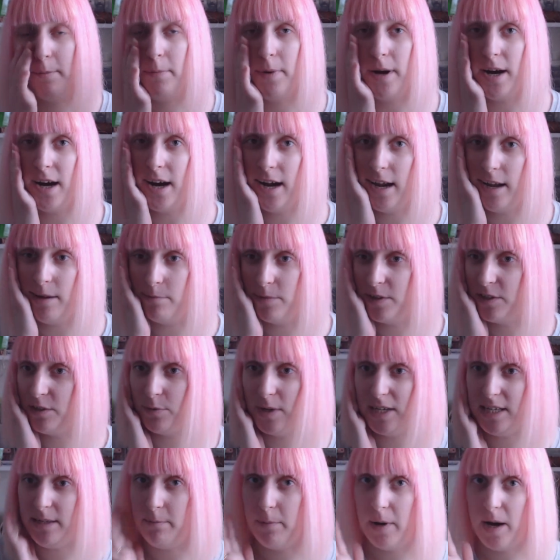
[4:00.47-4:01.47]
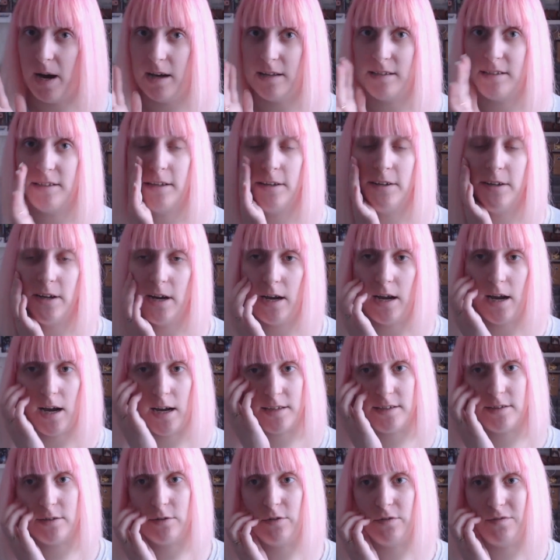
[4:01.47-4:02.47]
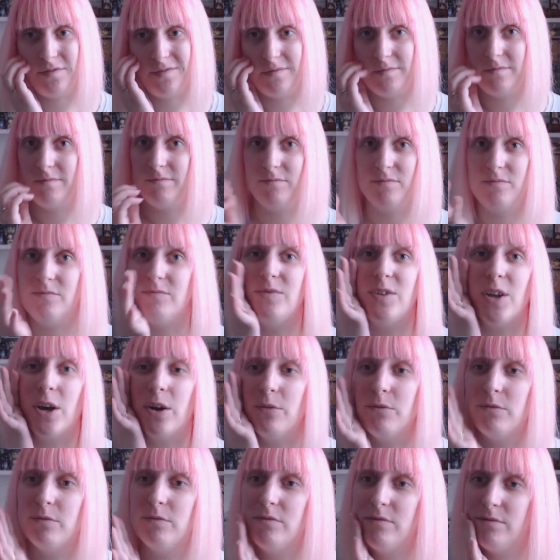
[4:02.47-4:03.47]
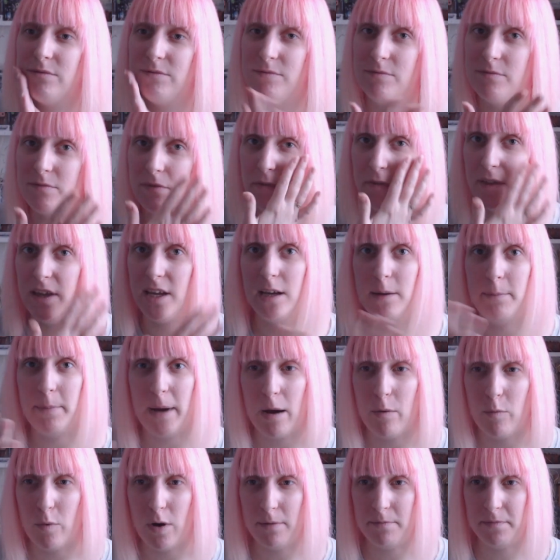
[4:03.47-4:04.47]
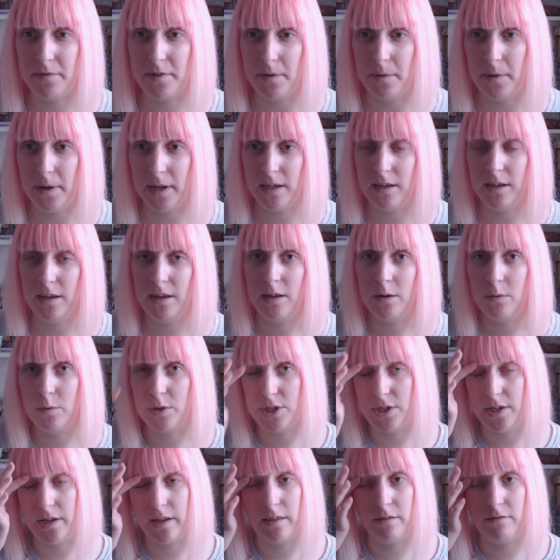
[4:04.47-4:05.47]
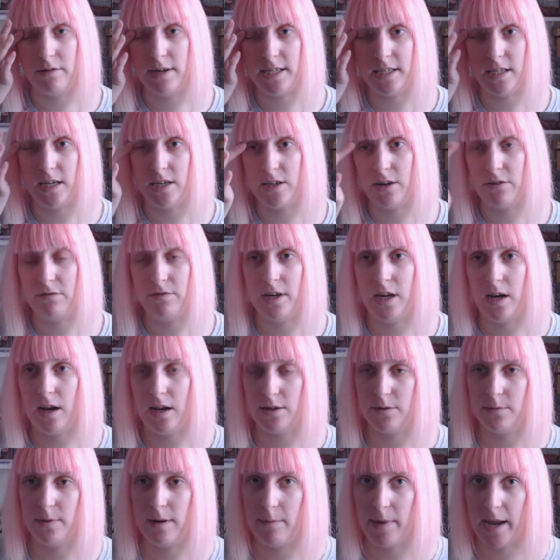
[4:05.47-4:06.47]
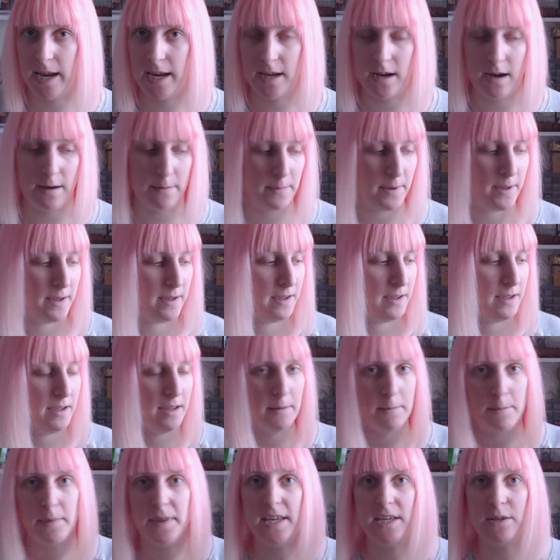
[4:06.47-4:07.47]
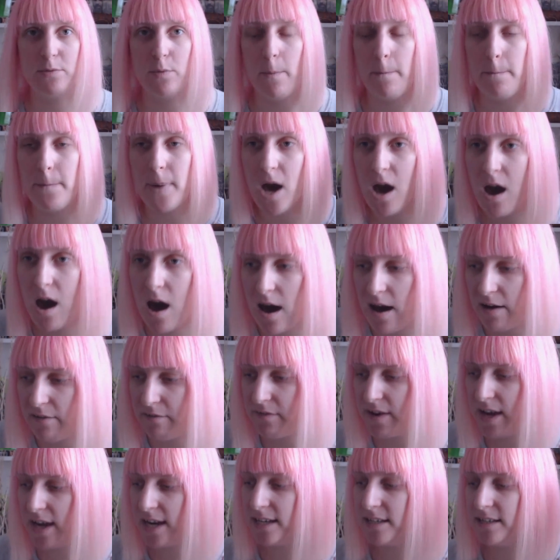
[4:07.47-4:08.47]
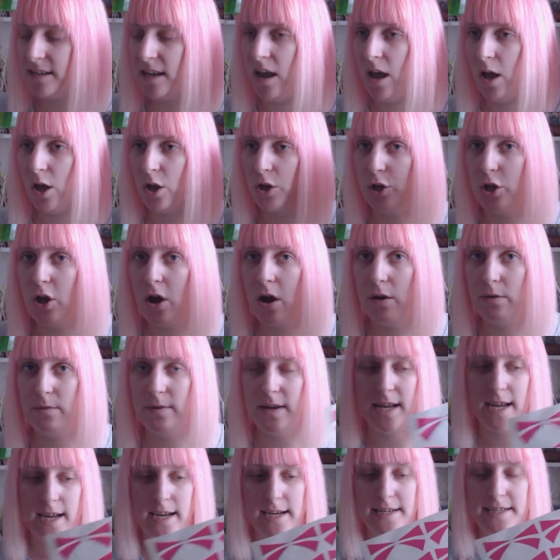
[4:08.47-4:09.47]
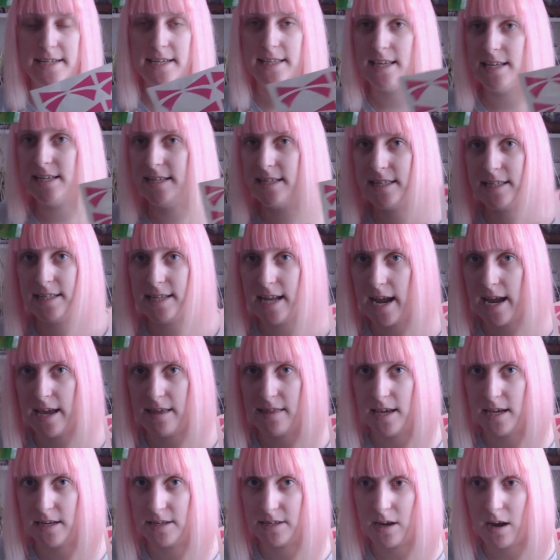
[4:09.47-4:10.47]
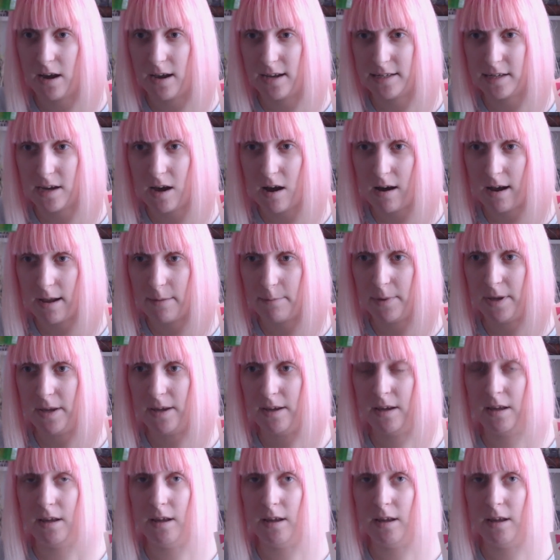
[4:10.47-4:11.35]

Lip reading: but I'm a sweaty bastard. I sort of don't think about what I'm doing, which is another reason I don't really like to wear makeup. But these were perfect. Not only did they stay the entire time,